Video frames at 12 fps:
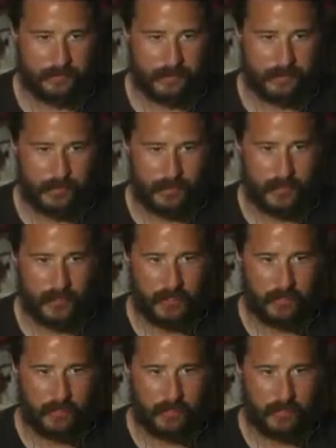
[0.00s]
There you go.
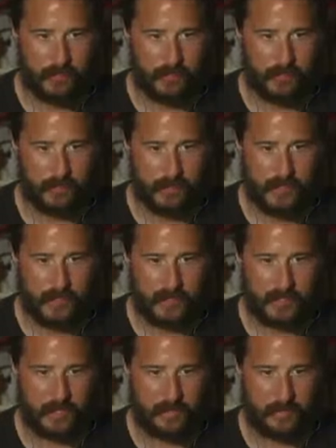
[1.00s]
Man, he got
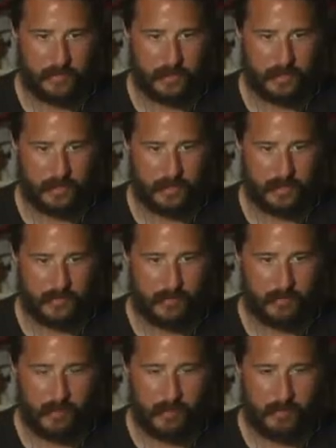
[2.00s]
that out quick. I couldn't even
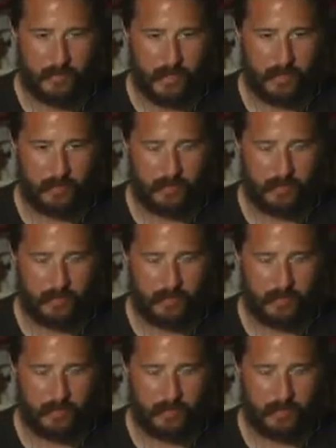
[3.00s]
run my route.